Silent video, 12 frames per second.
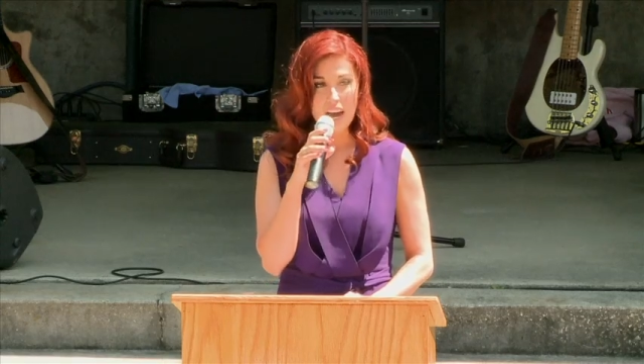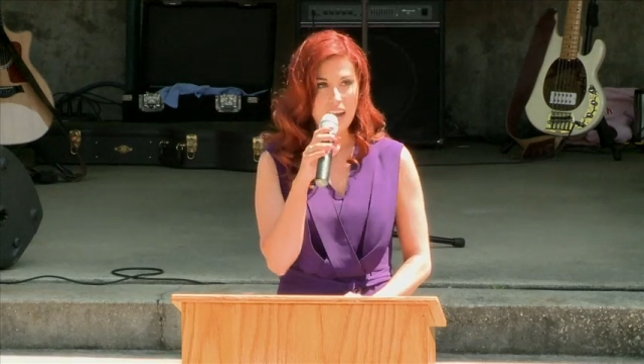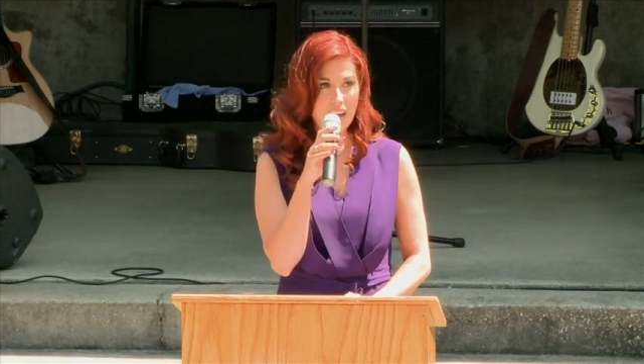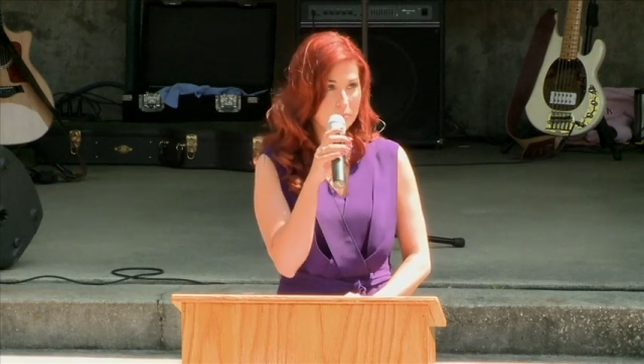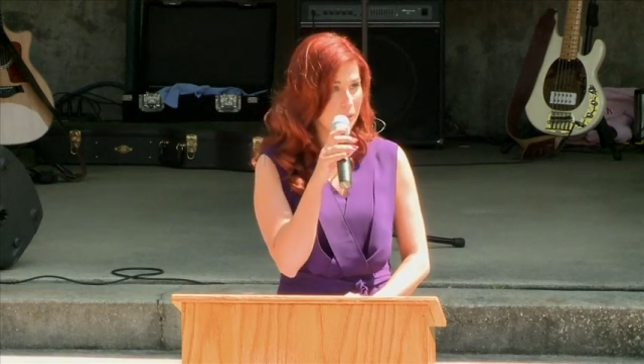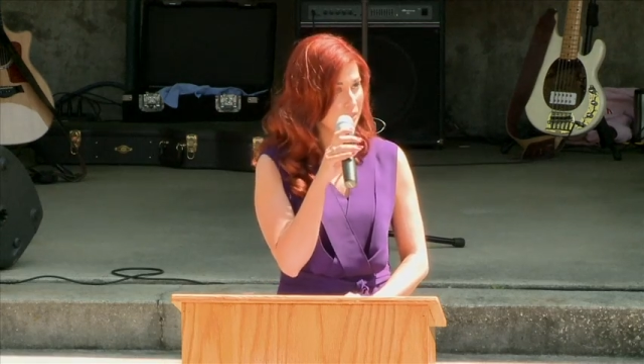
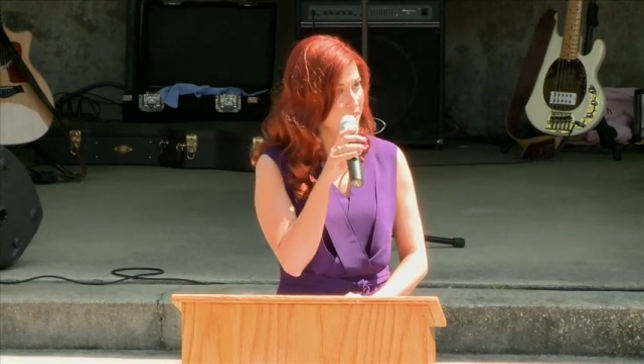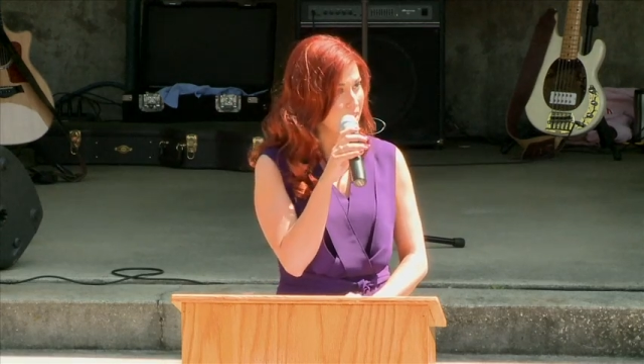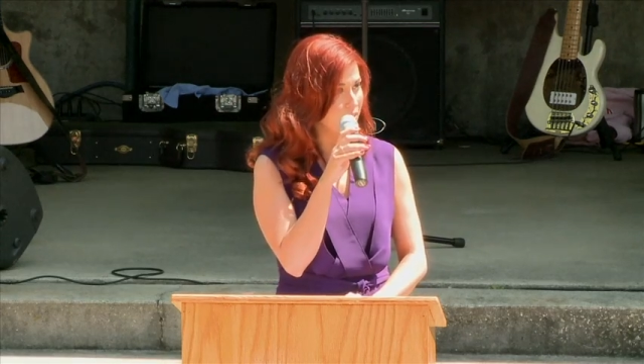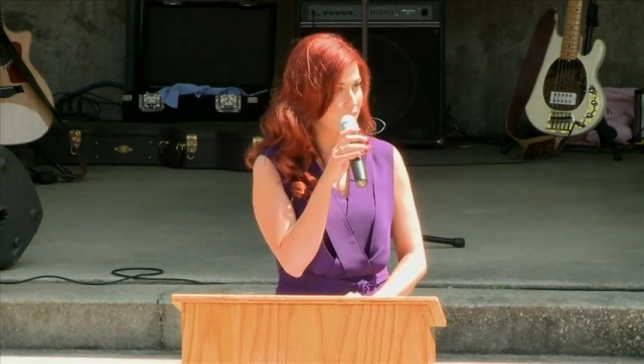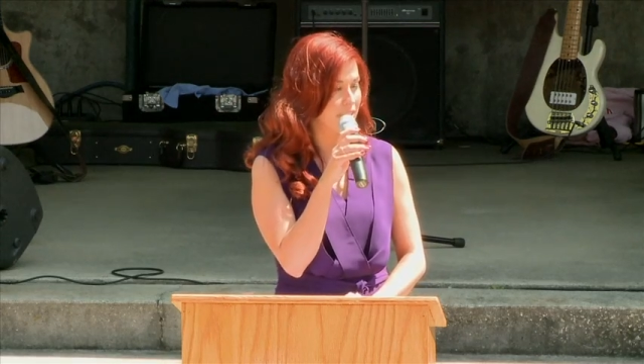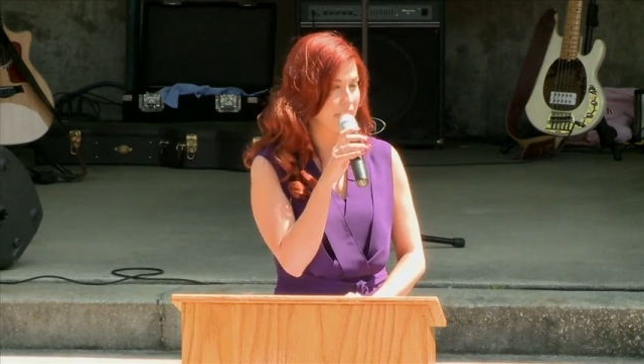I'm only
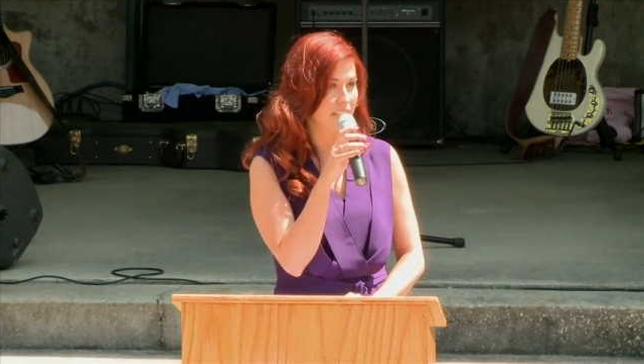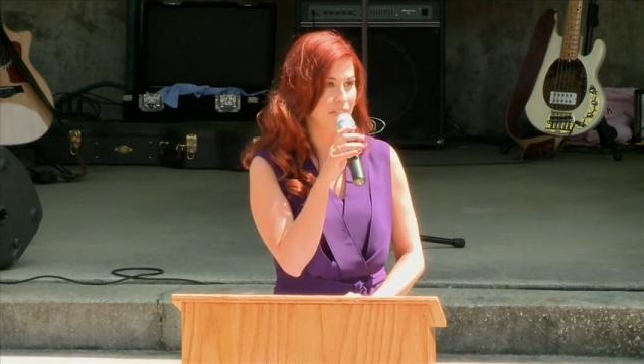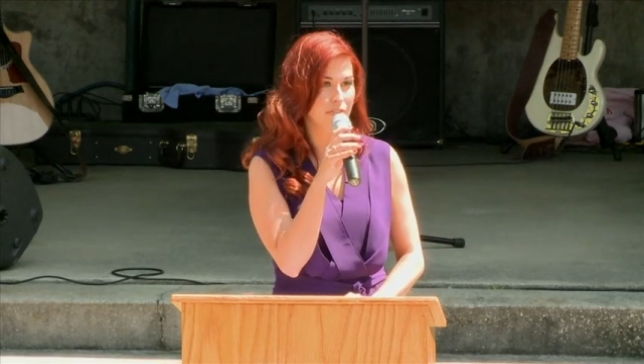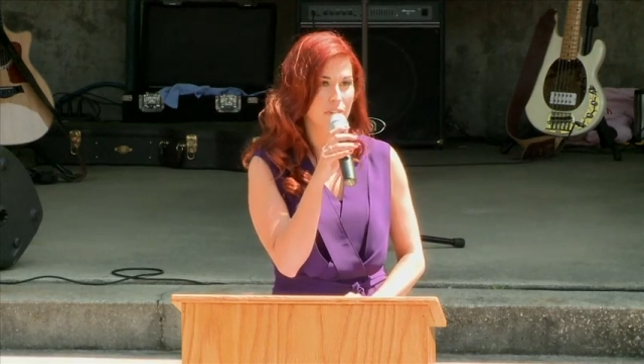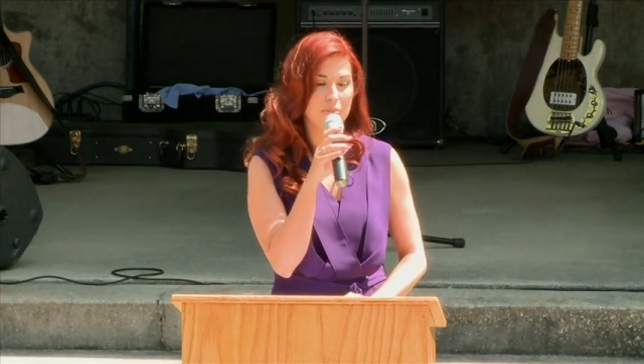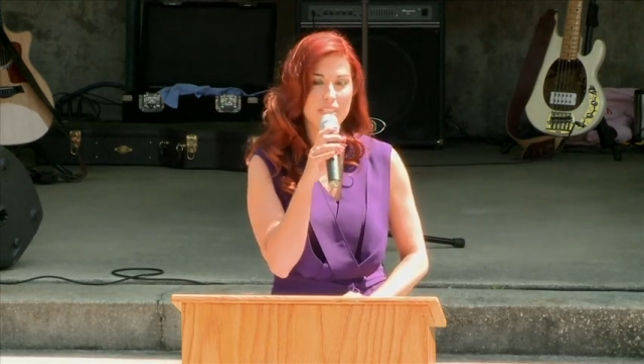going to take a
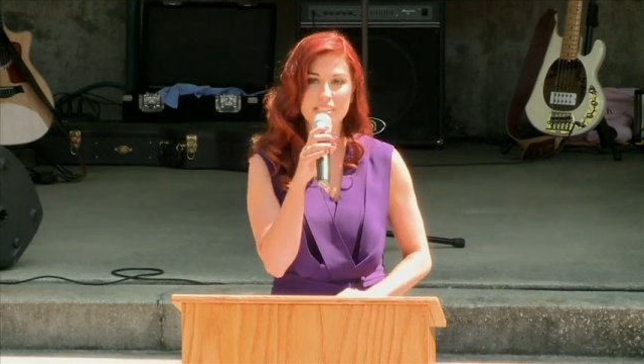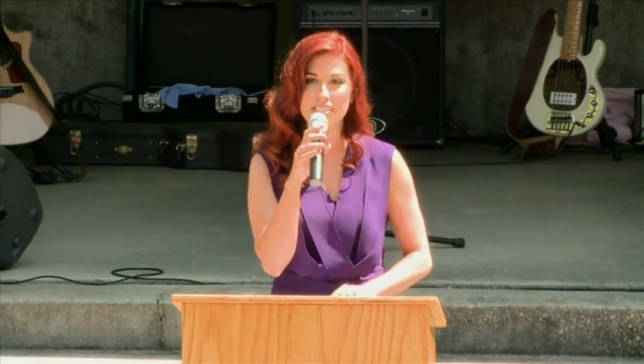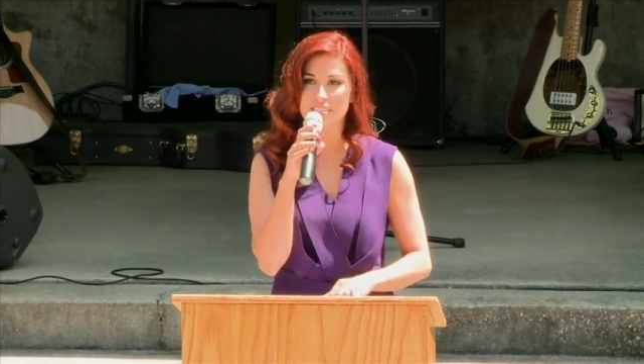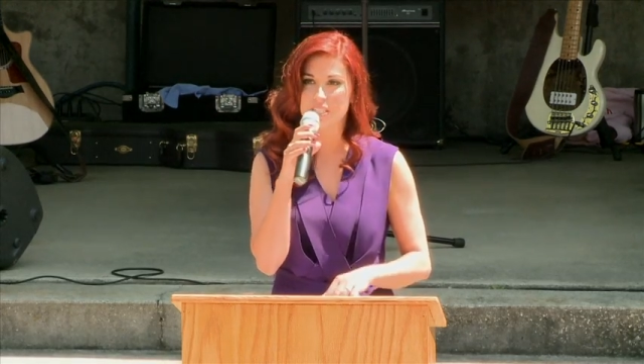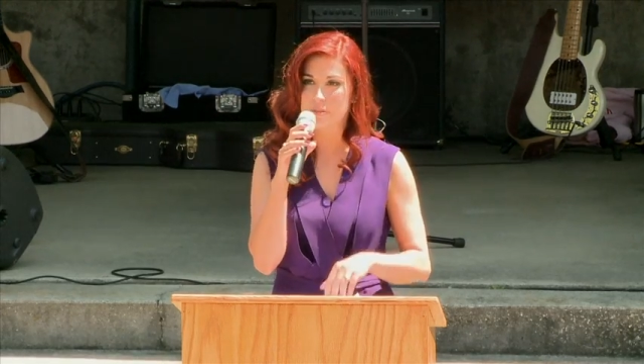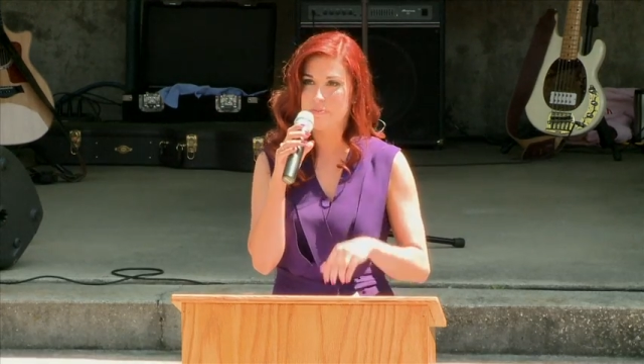few minutes
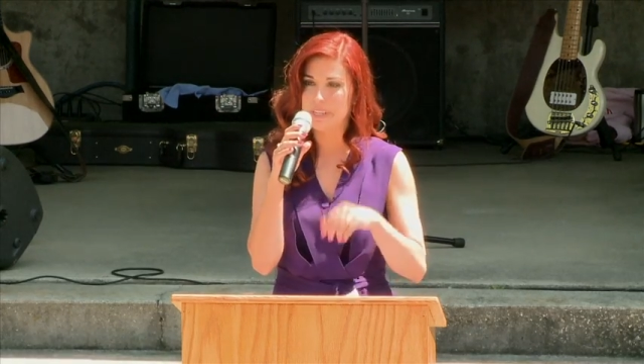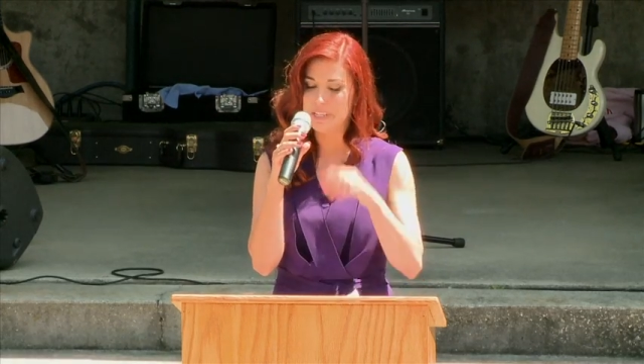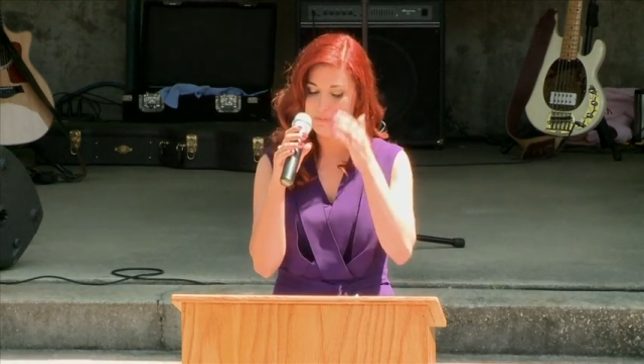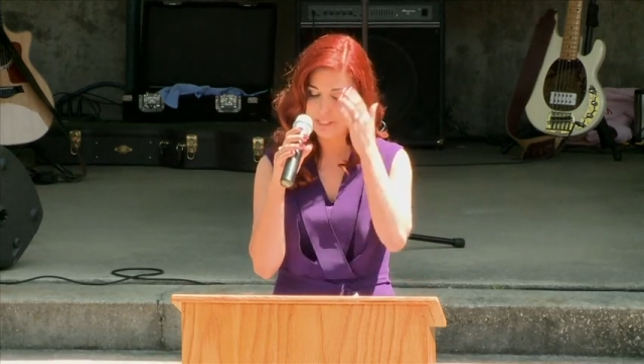to speak